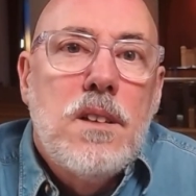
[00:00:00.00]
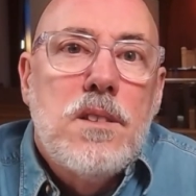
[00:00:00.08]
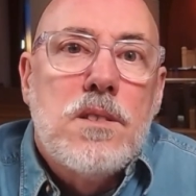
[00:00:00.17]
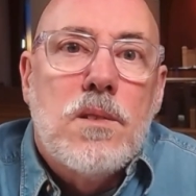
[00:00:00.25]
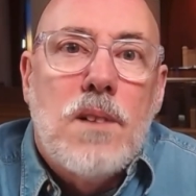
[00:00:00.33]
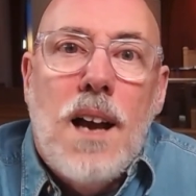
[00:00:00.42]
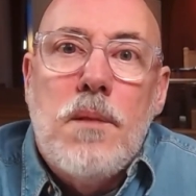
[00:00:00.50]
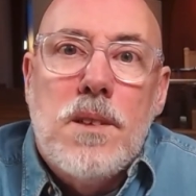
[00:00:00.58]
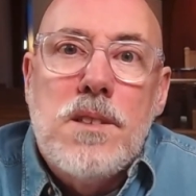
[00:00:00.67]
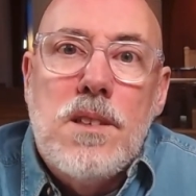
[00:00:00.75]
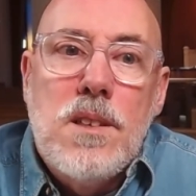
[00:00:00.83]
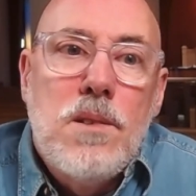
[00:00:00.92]
So God
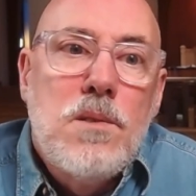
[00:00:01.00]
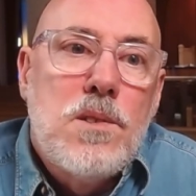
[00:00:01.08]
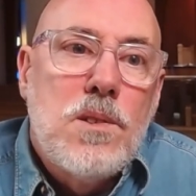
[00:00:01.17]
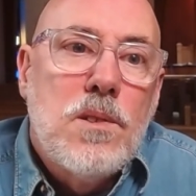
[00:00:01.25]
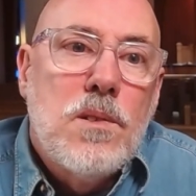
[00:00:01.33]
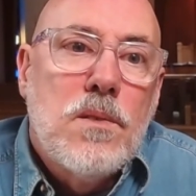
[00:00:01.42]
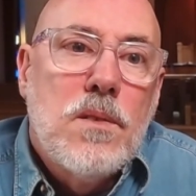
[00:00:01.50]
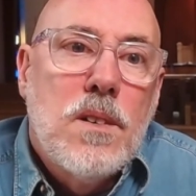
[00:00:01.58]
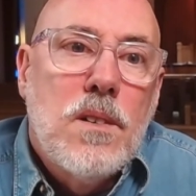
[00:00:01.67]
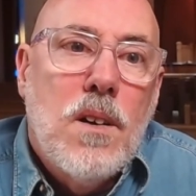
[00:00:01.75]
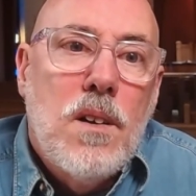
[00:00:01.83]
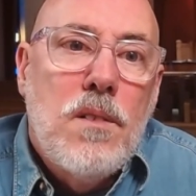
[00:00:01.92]
wants to use you.
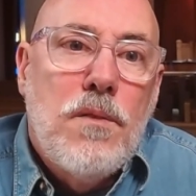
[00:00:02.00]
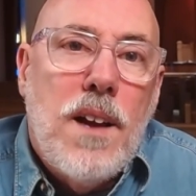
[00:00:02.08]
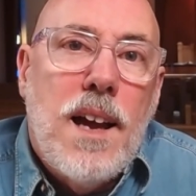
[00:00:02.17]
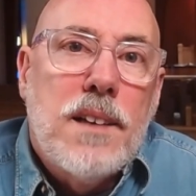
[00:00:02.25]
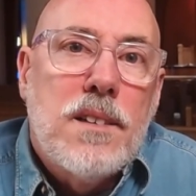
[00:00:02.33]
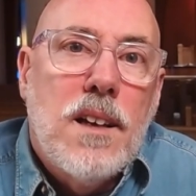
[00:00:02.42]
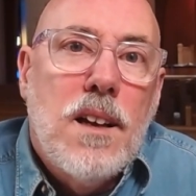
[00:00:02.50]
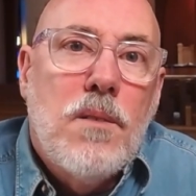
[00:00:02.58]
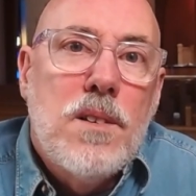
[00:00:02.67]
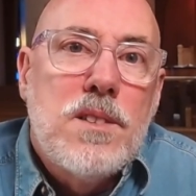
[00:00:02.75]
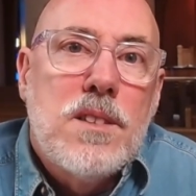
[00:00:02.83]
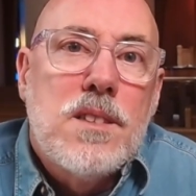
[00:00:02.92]
In fact, I
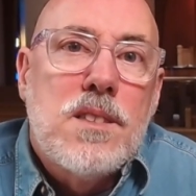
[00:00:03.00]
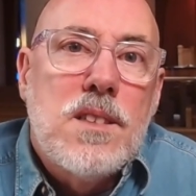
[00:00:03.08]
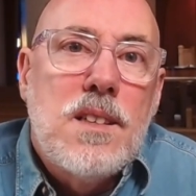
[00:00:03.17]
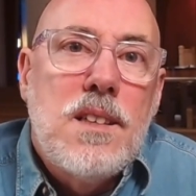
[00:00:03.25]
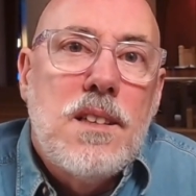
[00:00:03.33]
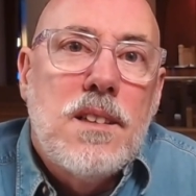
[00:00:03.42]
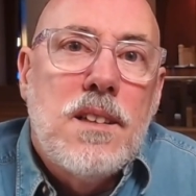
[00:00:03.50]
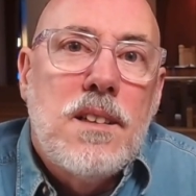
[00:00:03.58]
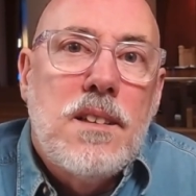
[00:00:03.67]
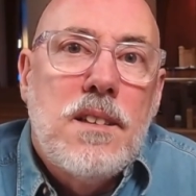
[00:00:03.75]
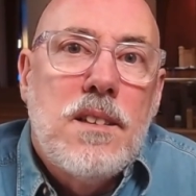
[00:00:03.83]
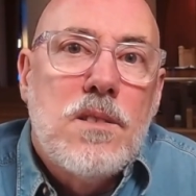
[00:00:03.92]
want you to see
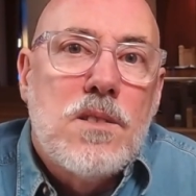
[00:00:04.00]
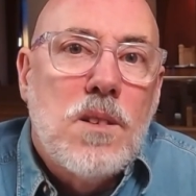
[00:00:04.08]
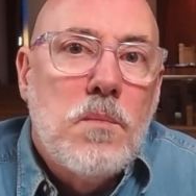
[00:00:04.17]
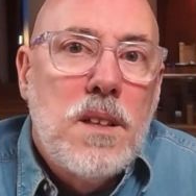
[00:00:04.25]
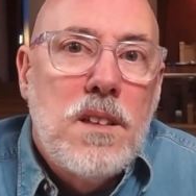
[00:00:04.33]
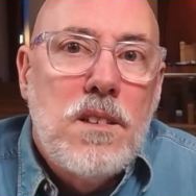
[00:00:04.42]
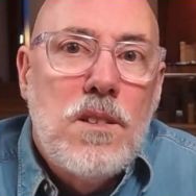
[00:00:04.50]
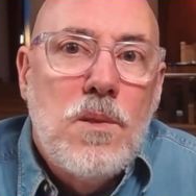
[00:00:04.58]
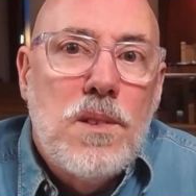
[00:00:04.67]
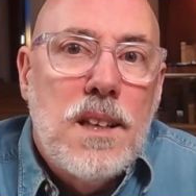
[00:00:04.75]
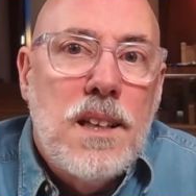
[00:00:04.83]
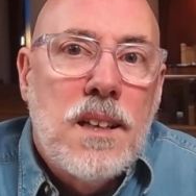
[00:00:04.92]
that there's so many new
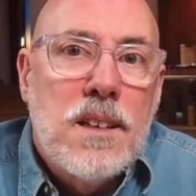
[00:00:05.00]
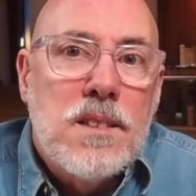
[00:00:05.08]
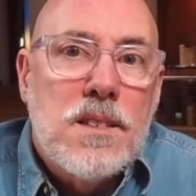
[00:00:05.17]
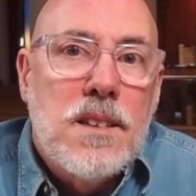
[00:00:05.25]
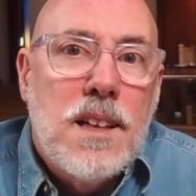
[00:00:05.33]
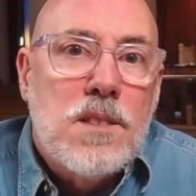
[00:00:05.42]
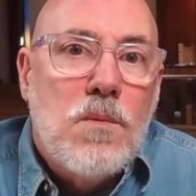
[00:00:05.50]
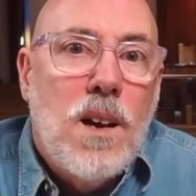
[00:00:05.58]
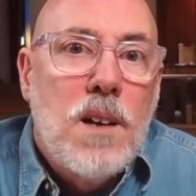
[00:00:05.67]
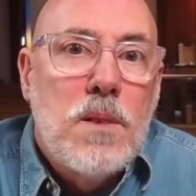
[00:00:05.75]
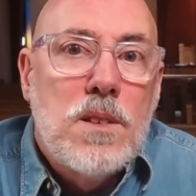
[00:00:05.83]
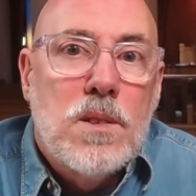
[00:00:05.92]
things, and that's
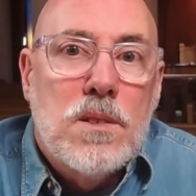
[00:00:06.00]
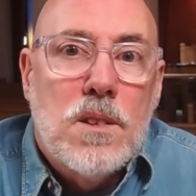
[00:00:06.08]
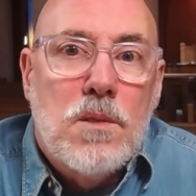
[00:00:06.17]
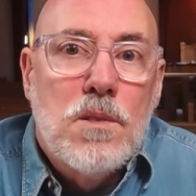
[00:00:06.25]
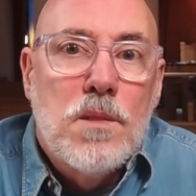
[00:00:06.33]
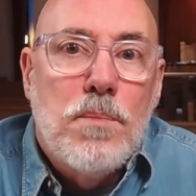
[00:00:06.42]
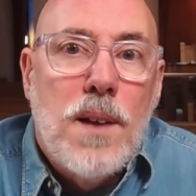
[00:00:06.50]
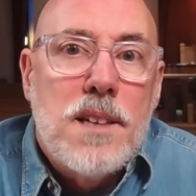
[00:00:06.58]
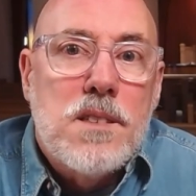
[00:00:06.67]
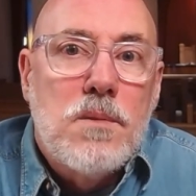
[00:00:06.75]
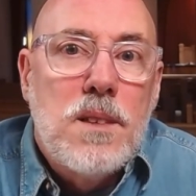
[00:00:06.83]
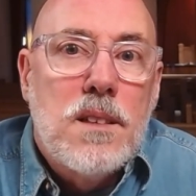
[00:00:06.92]
why we took the group
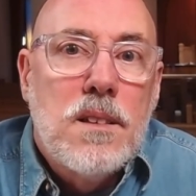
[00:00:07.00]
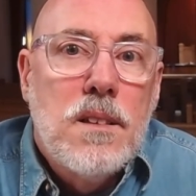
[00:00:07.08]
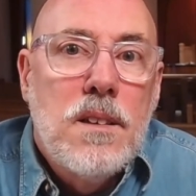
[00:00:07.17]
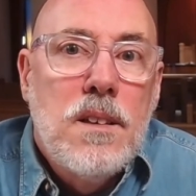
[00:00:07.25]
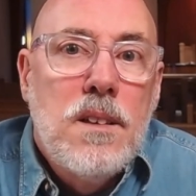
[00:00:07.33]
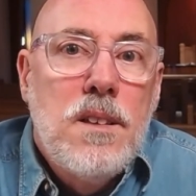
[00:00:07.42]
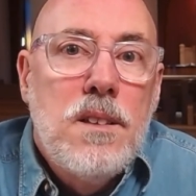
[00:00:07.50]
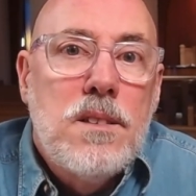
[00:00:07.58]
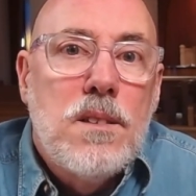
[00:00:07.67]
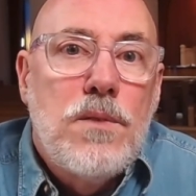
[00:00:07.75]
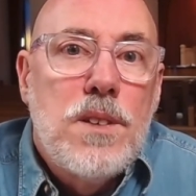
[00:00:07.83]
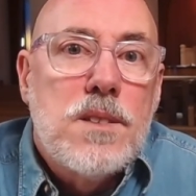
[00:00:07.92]
last week
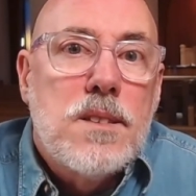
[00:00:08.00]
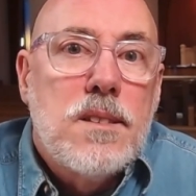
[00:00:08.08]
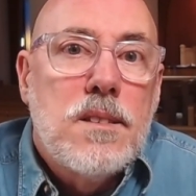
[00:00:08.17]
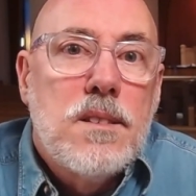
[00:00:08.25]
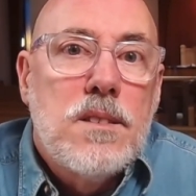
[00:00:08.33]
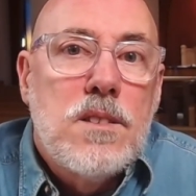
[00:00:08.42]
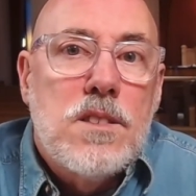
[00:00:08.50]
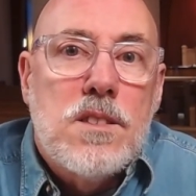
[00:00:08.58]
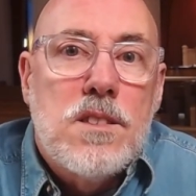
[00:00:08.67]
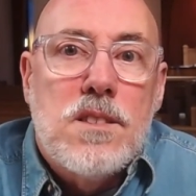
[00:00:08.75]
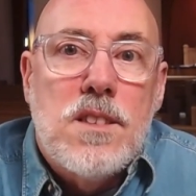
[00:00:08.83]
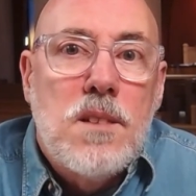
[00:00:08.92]
to visit, just
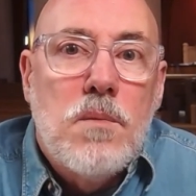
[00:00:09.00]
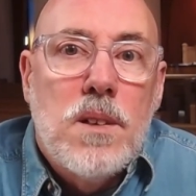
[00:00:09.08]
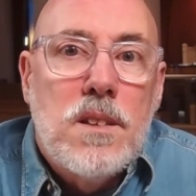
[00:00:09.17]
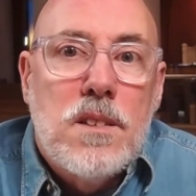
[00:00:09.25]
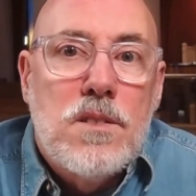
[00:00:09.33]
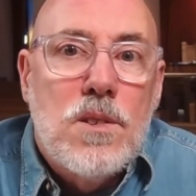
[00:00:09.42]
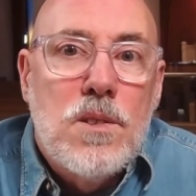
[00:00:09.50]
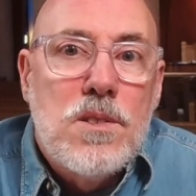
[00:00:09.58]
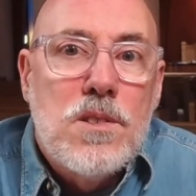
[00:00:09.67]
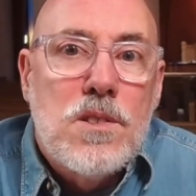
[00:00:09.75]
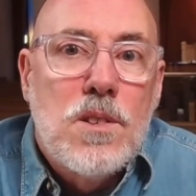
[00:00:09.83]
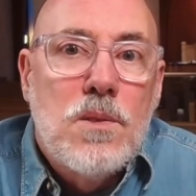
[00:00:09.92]
to see what a
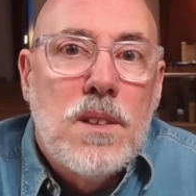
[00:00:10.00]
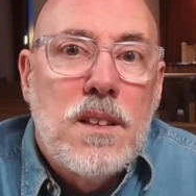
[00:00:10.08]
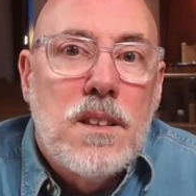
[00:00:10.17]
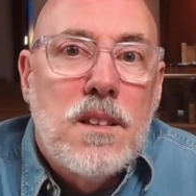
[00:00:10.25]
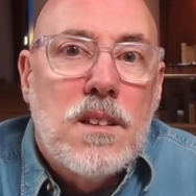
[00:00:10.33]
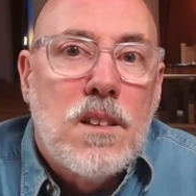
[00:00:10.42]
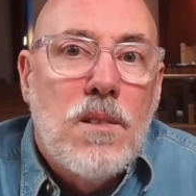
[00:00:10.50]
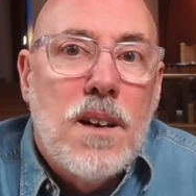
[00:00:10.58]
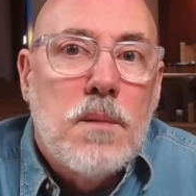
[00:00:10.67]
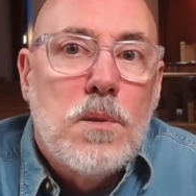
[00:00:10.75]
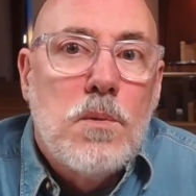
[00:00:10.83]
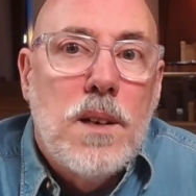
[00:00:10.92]
church is doing in an
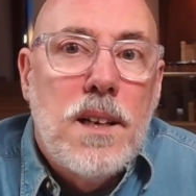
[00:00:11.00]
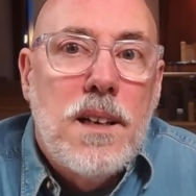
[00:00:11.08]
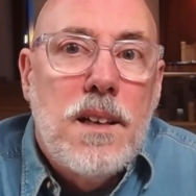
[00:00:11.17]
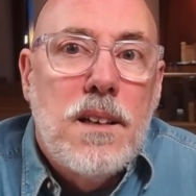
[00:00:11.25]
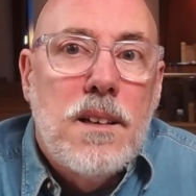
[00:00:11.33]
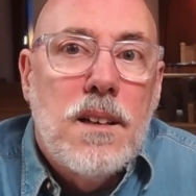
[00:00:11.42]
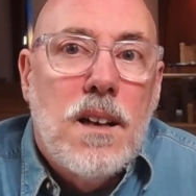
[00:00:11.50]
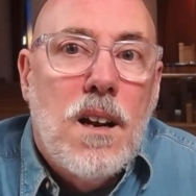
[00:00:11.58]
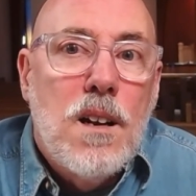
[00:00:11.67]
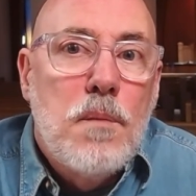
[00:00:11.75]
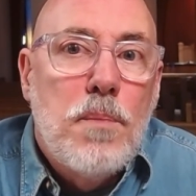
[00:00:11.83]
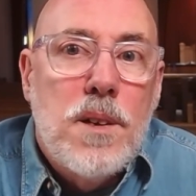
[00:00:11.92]
incredible way in a
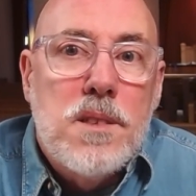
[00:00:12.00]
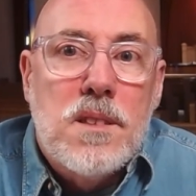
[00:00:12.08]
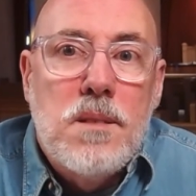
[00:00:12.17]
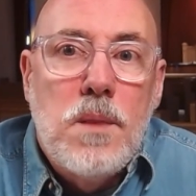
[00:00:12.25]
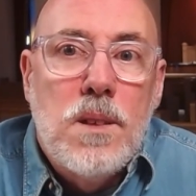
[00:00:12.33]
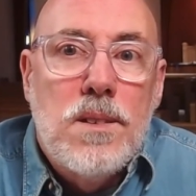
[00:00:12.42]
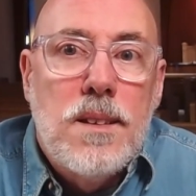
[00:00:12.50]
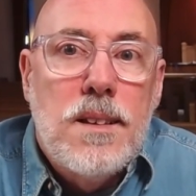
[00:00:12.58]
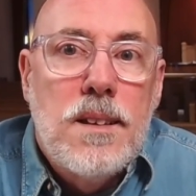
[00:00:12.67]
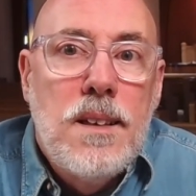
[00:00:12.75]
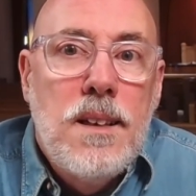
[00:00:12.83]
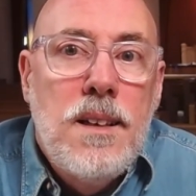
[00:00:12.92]
hard pressed
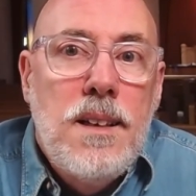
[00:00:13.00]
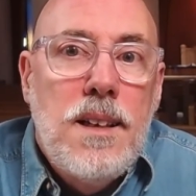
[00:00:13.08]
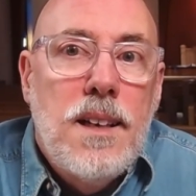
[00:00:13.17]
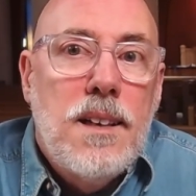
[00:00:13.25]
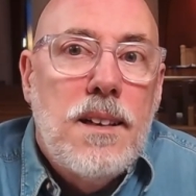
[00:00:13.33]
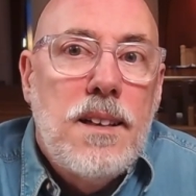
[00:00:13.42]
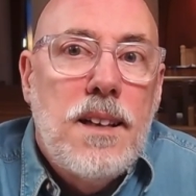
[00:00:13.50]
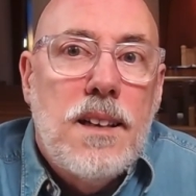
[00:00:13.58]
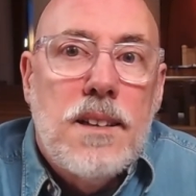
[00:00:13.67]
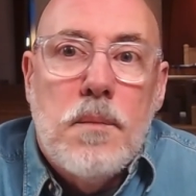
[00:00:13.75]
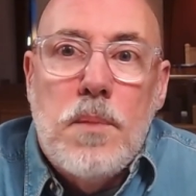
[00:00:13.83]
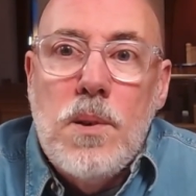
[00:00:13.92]
community.
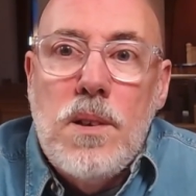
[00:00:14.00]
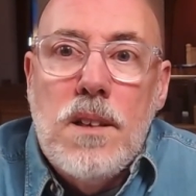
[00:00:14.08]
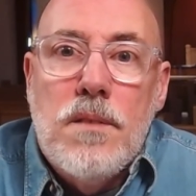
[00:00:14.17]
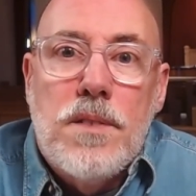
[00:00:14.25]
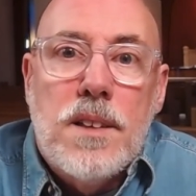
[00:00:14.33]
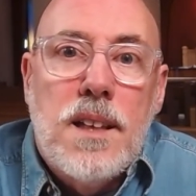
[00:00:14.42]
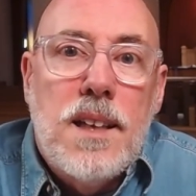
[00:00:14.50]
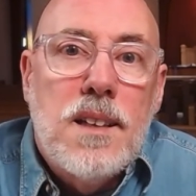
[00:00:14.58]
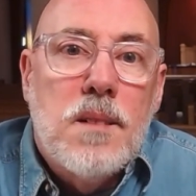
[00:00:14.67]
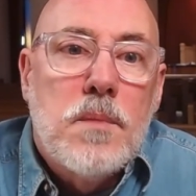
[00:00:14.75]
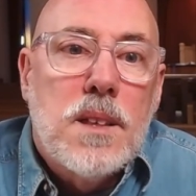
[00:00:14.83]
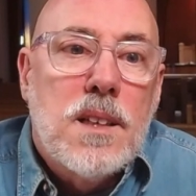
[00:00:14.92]
Yet, the beauty of the
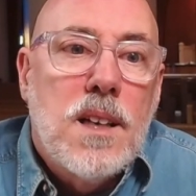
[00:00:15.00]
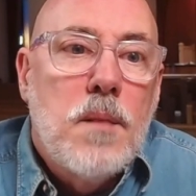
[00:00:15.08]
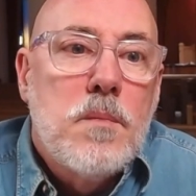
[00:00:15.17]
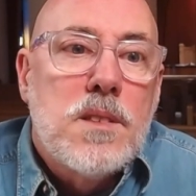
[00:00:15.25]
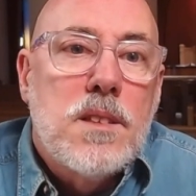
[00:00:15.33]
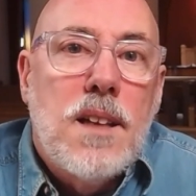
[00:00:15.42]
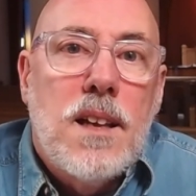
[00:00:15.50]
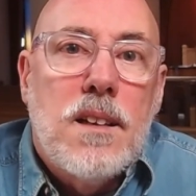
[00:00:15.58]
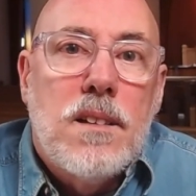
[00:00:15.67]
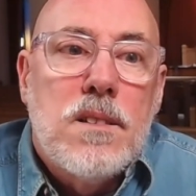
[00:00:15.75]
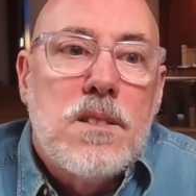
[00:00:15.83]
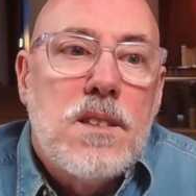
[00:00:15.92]
kingdom that comes in that
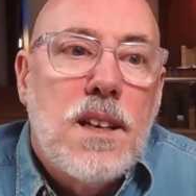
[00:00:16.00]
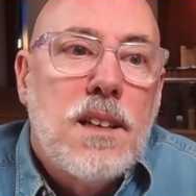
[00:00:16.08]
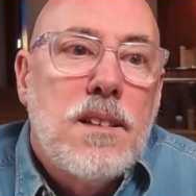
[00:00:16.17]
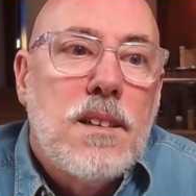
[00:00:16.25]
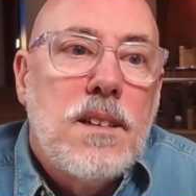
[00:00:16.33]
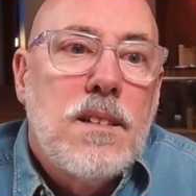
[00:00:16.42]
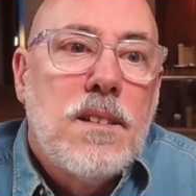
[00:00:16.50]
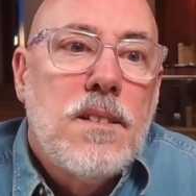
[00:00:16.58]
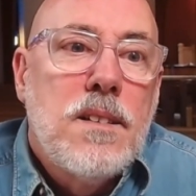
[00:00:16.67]
understanding.